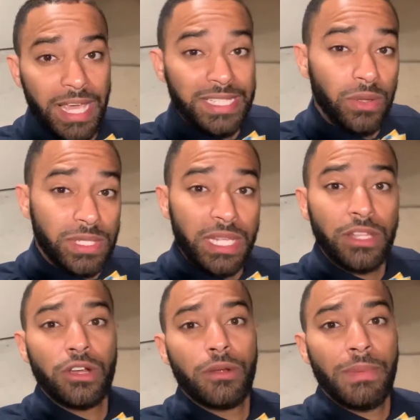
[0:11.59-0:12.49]
As I was
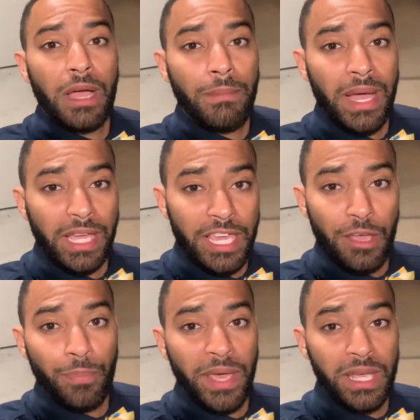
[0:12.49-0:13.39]
telling her about my
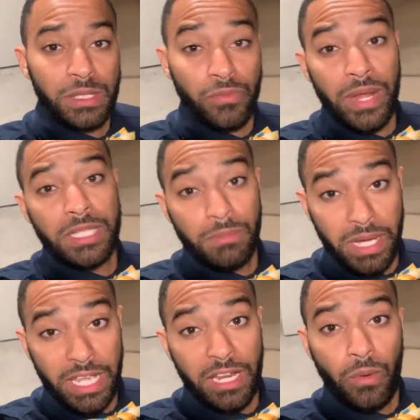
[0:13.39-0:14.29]
campaign to raise
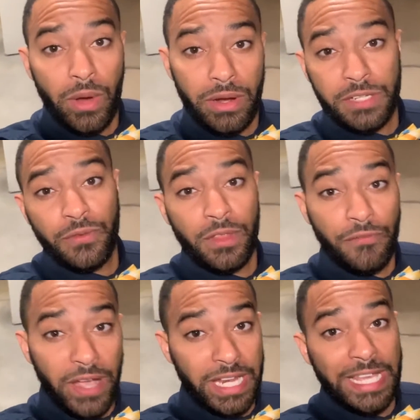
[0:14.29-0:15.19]
money and awareness for the
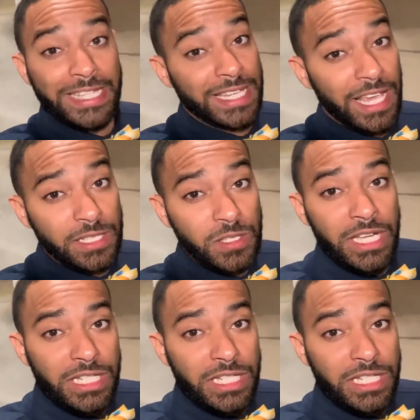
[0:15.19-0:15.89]
fight against cancer,